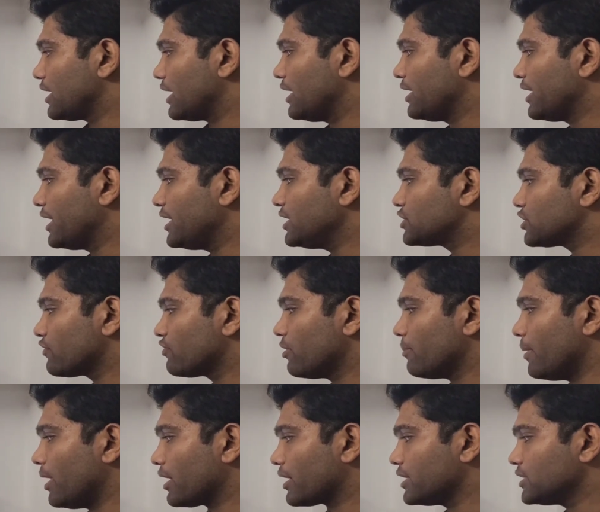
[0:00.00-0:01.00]
In nature of the
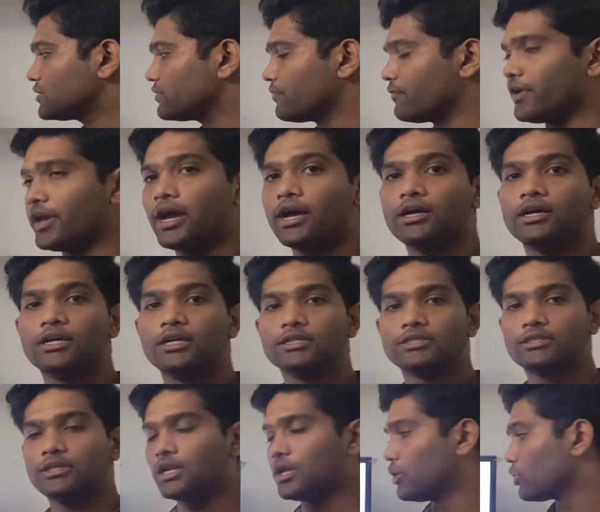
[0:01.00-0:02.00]
markets, we are
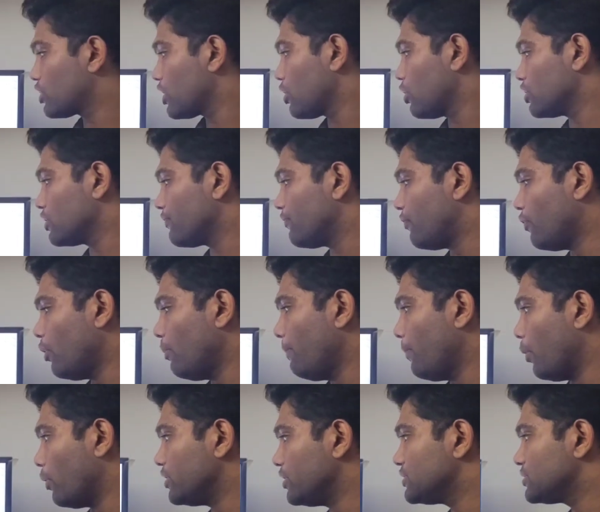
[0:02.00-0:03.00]
looking on the 4
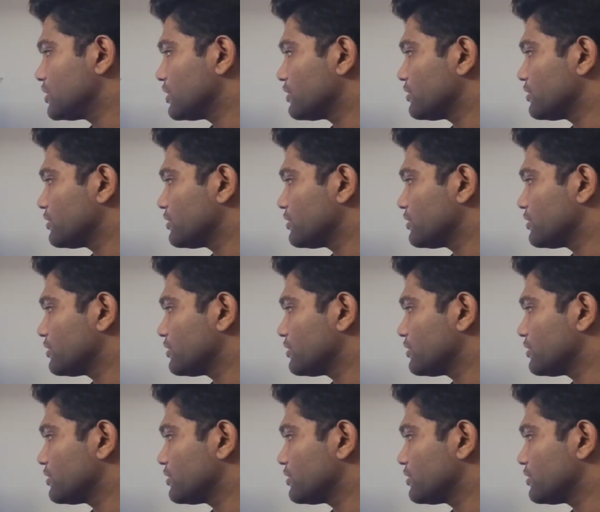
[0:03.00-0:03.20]
points.